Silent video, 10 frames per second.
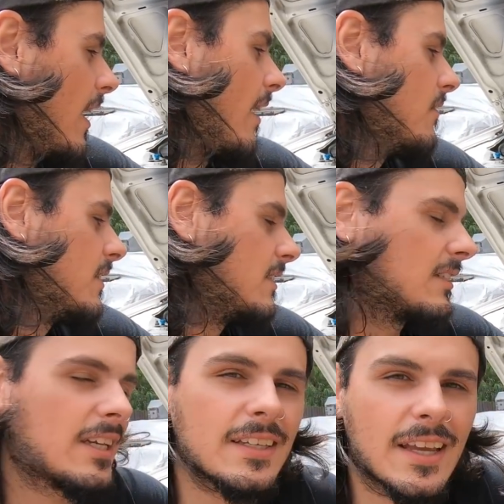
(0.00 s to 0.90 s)
have this
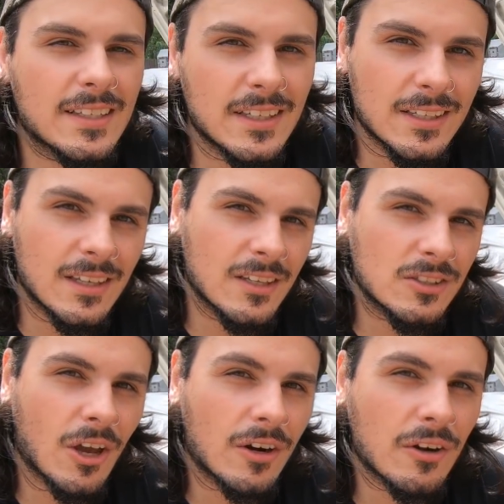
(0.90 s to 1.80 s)
disconnected,
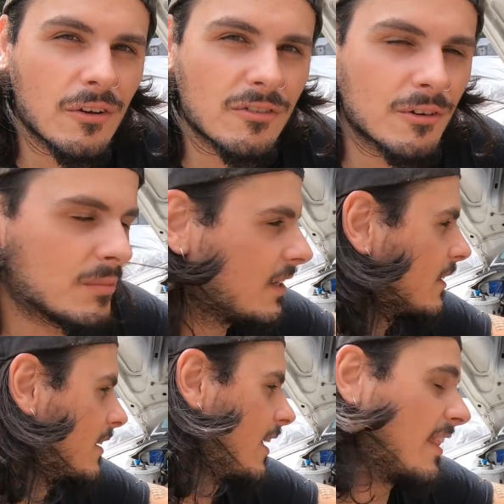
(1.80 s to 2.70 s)
turn it over a
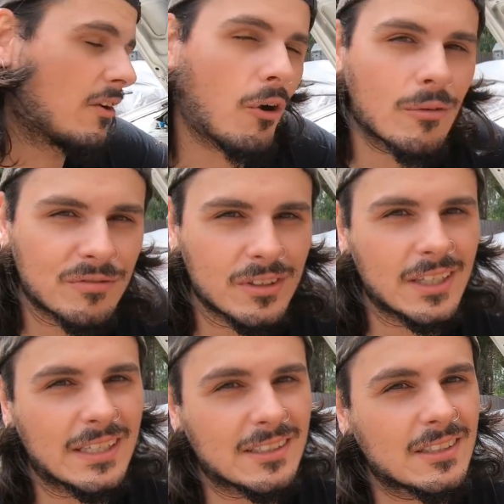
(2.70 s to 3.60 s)
bit, and then
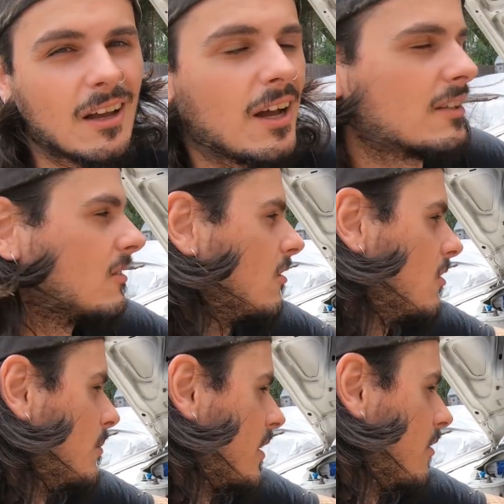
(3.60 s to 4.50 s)
hopefully it starts.
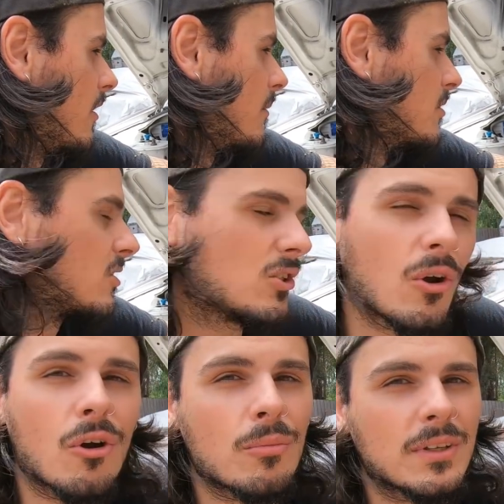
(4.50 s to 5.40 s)
Oh my god, I'm
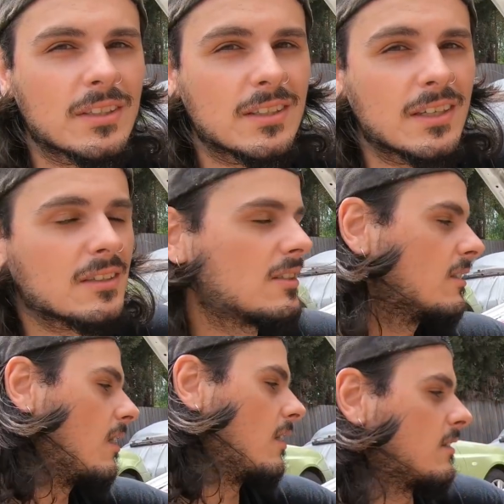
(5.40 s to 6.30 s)
so hoping this thing
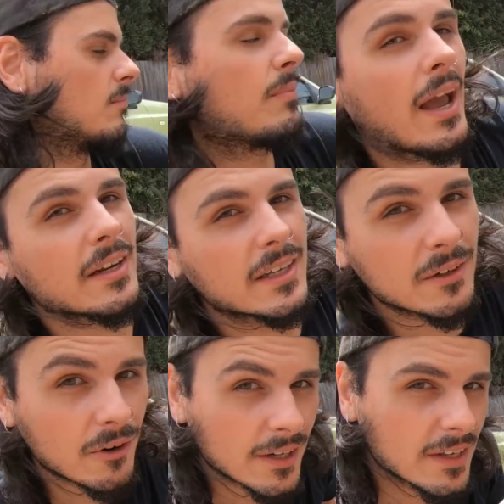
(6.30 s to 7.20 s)
starts. I'm
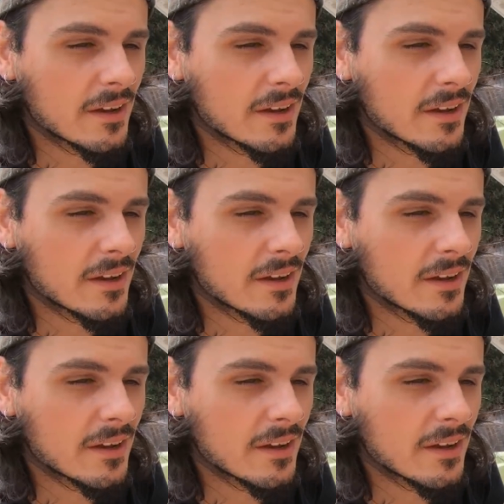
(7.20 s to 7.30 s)
panicking right